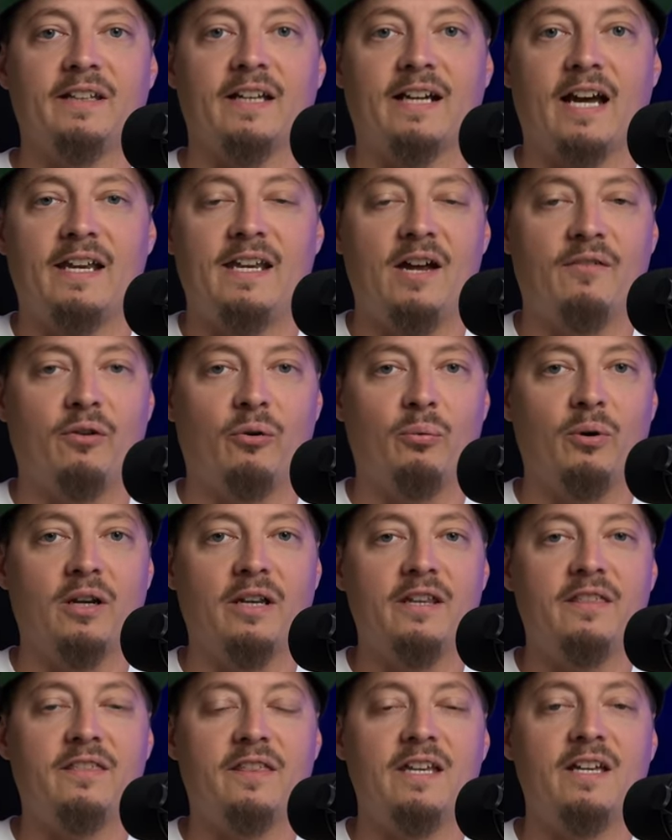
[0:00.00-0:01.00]
Like I never
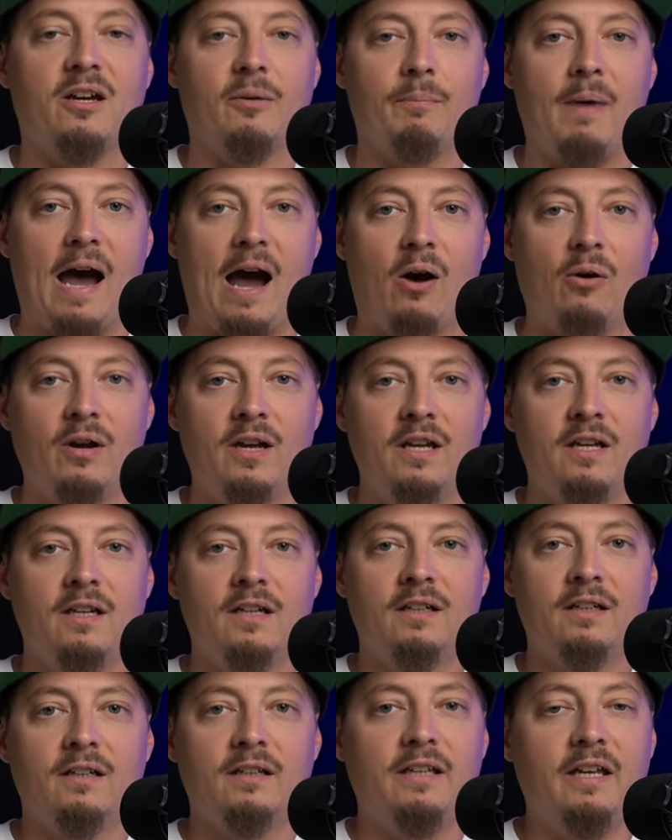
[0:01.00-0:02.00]
really think about
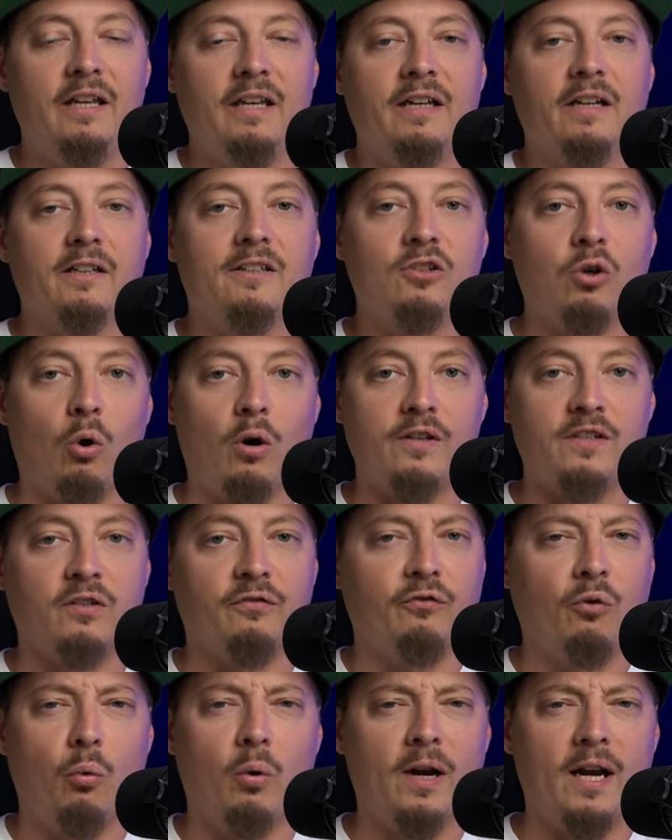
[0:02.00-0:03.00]
getting a torta
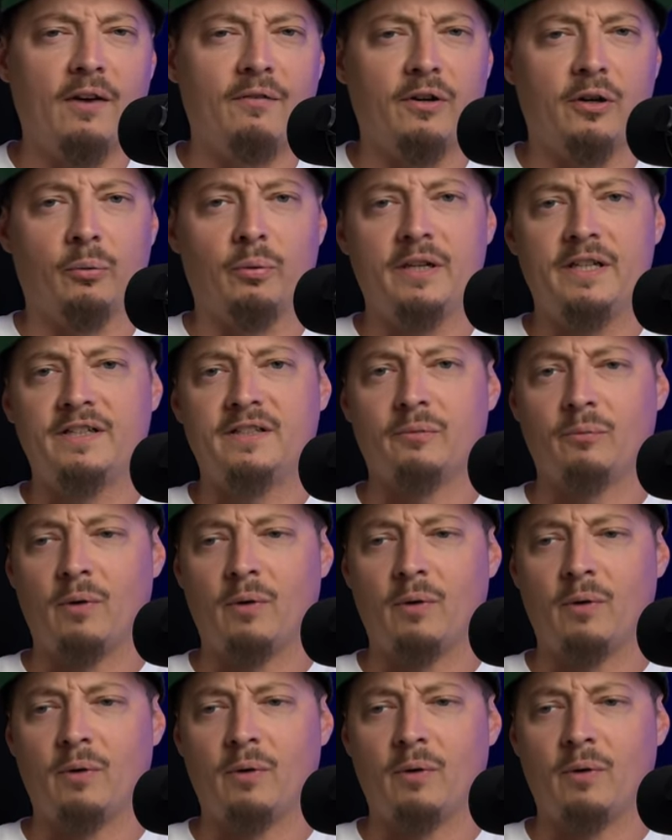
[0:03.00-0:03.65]
for whatever the reason,